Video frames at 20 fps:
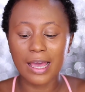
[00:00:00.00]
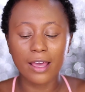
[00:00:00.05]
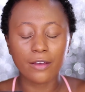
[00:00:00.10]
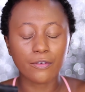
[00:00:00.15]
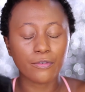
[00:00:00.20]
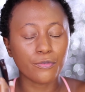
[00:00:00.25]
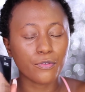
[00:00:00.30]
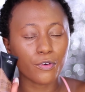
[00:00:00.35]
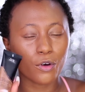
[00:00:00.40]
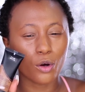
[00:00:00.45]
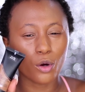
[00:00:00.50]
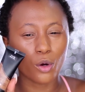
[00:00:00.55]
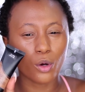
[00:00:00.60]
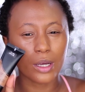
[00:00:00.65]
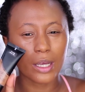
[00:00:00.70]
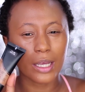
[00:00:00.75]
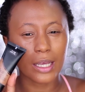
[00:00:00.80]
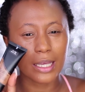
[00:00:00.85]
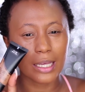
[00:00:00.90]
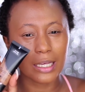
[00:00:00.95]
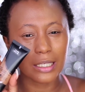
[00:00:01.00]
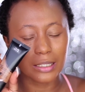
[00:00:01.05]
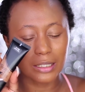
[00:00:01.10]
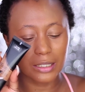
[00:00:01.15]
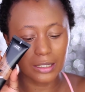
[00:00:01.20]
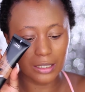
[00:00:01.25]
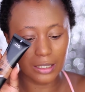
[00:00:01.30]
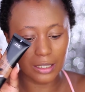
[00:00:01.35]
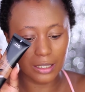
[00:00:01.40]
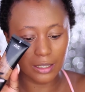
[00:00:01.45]

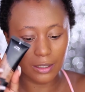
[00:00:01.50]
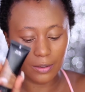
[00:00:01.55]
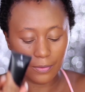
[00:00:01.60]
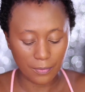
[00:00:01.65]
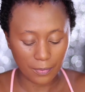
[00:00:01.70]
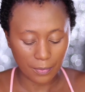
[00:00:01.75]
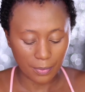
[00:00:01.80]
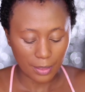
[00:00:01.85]
F480.